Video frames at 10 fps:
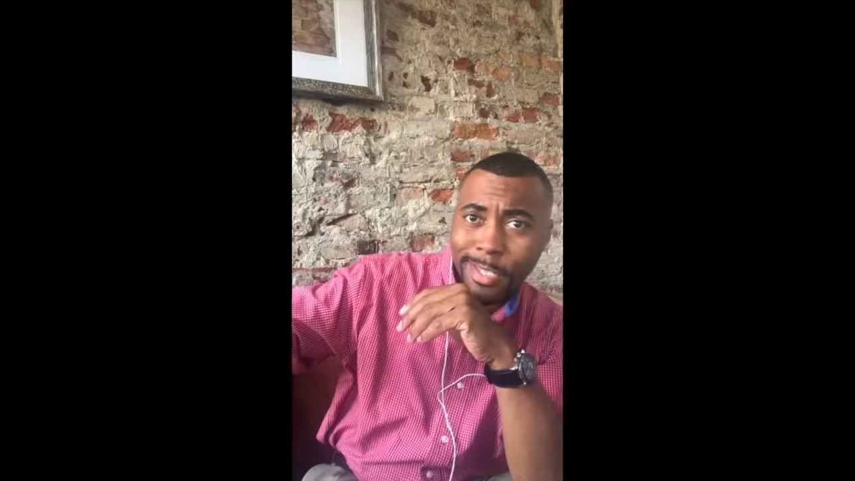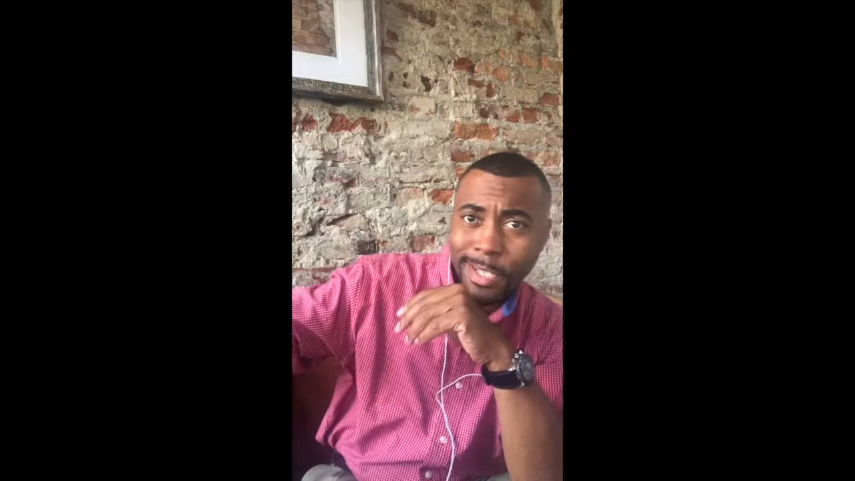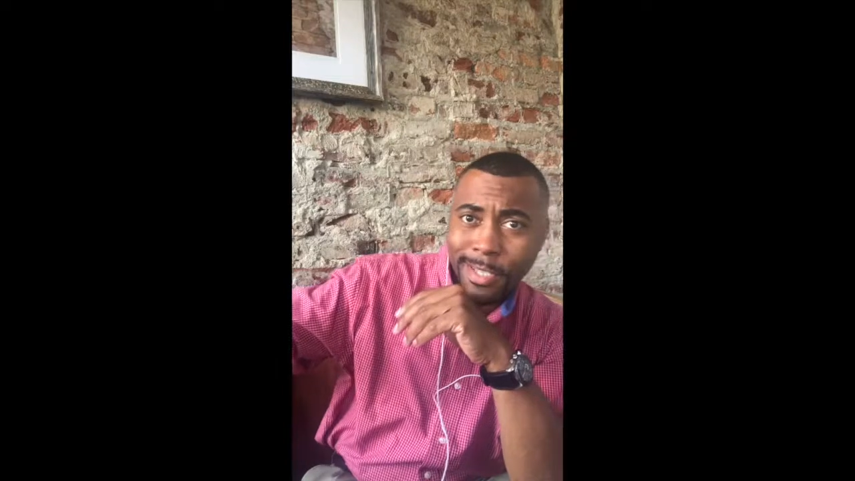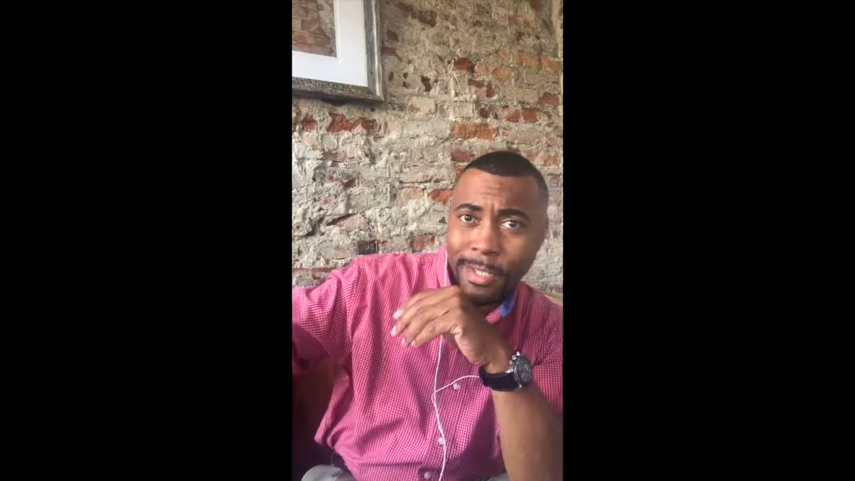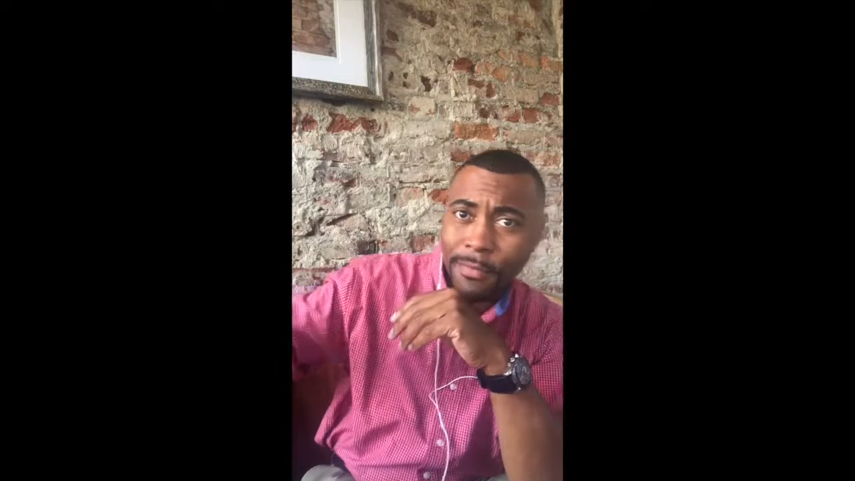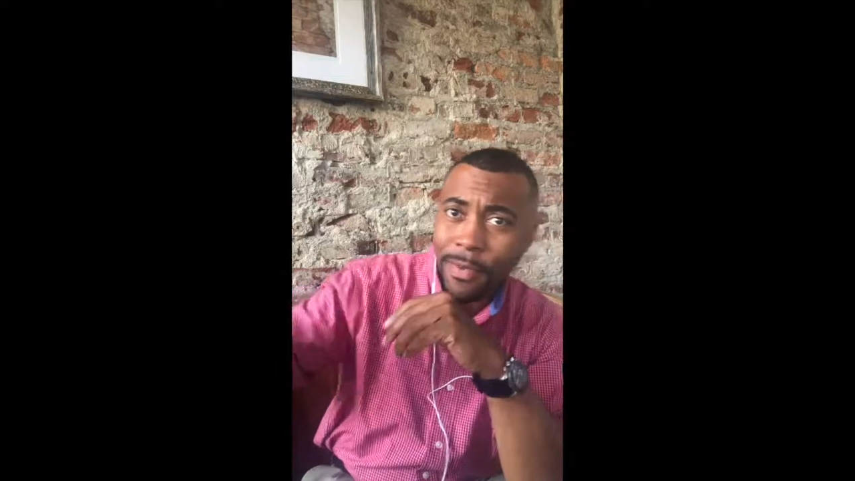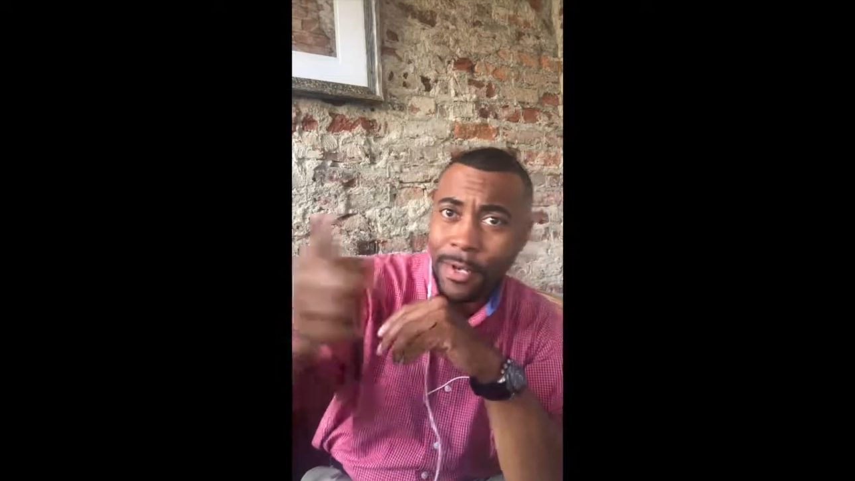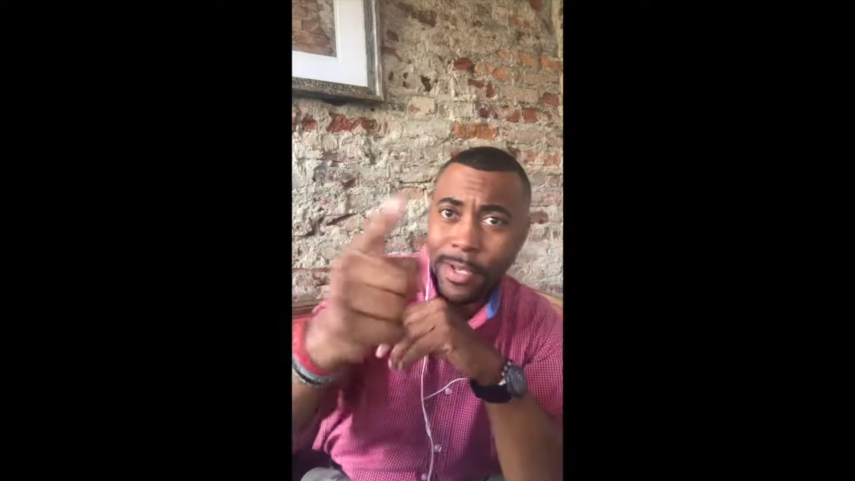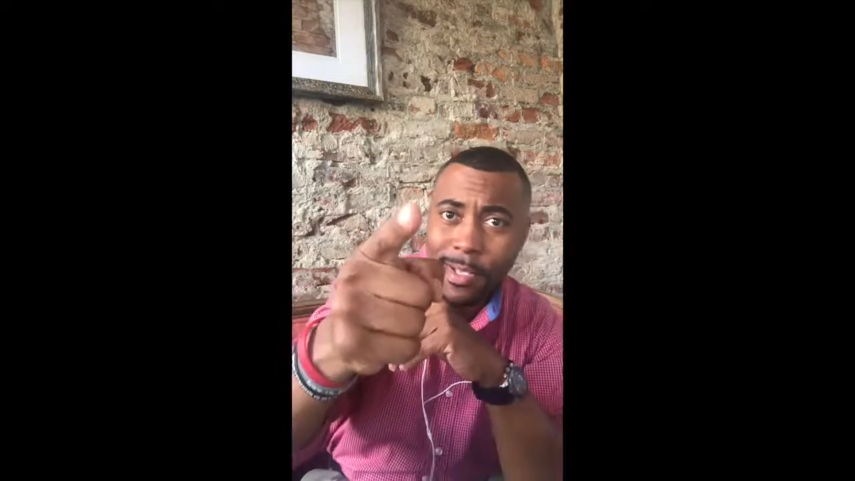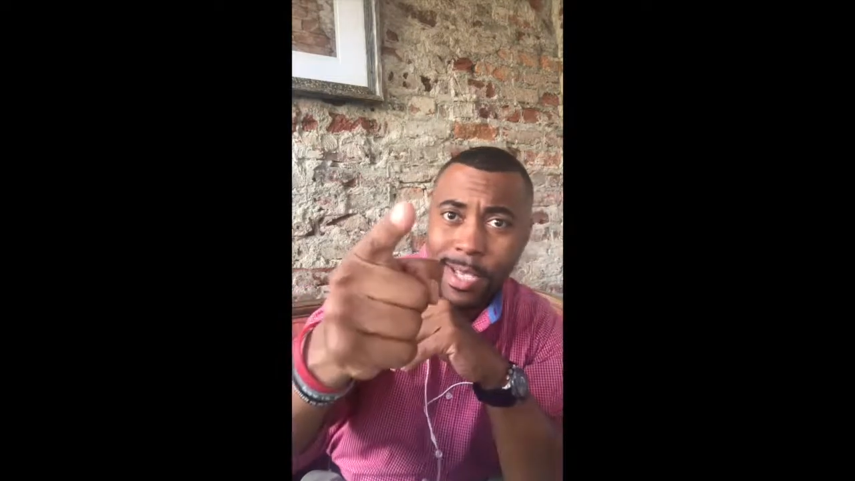done the
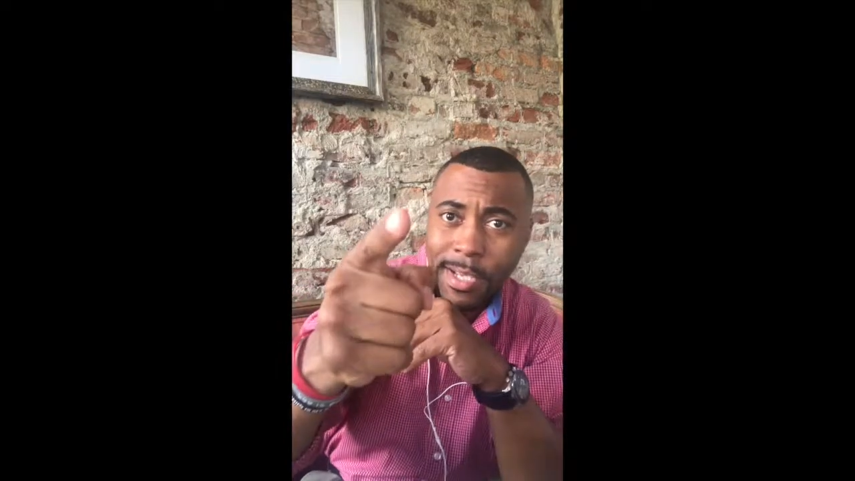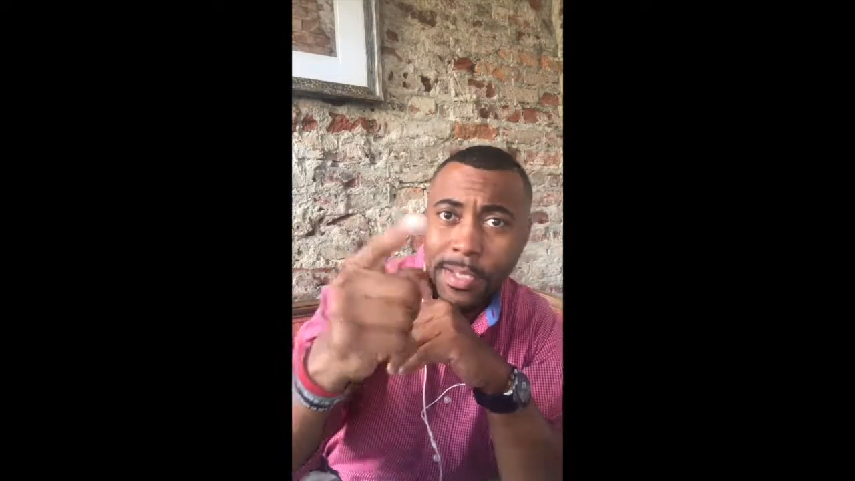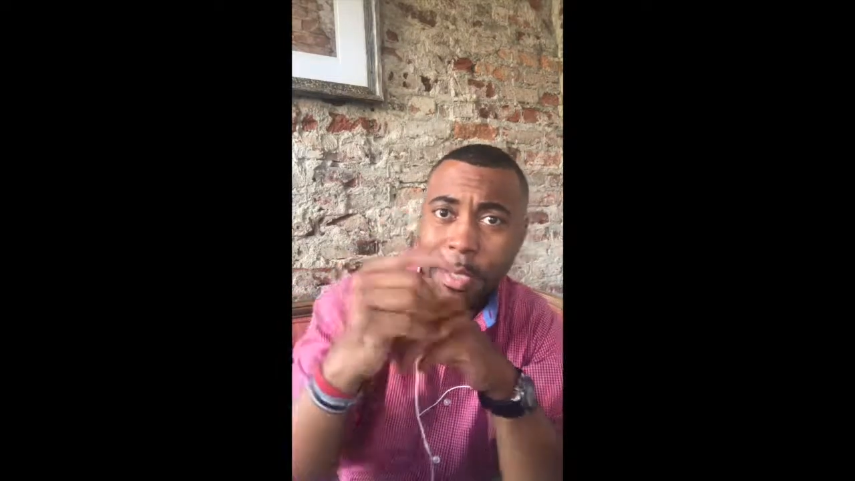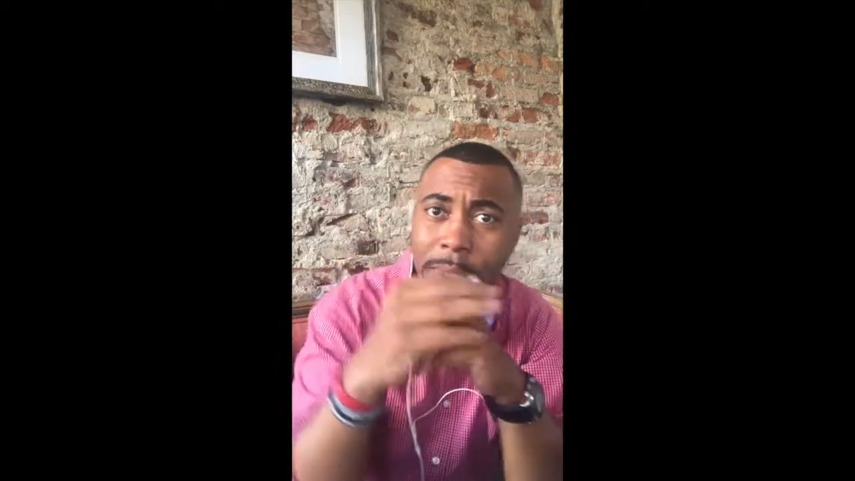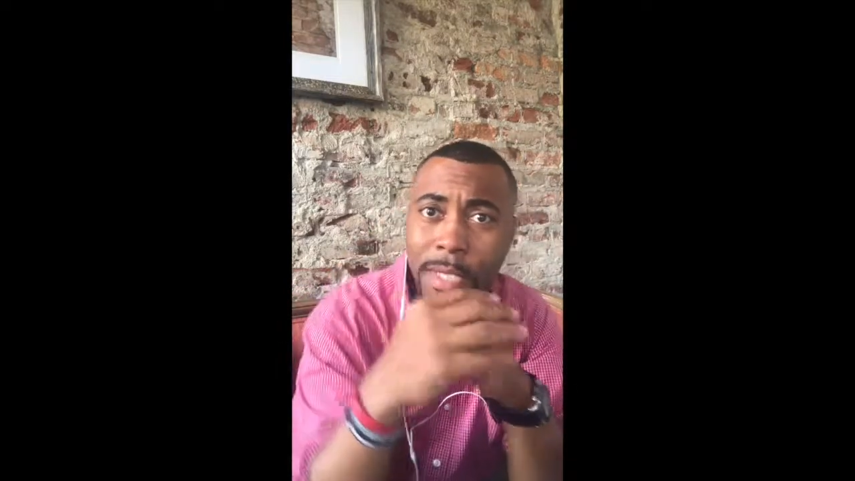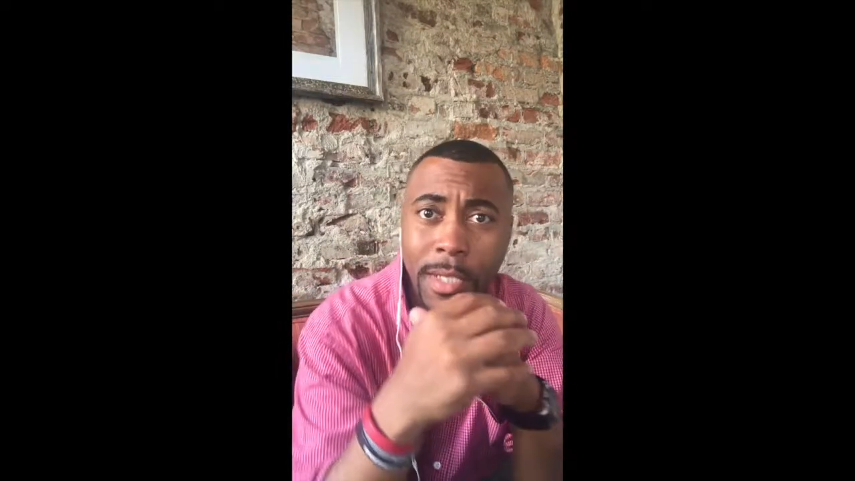very exact same thing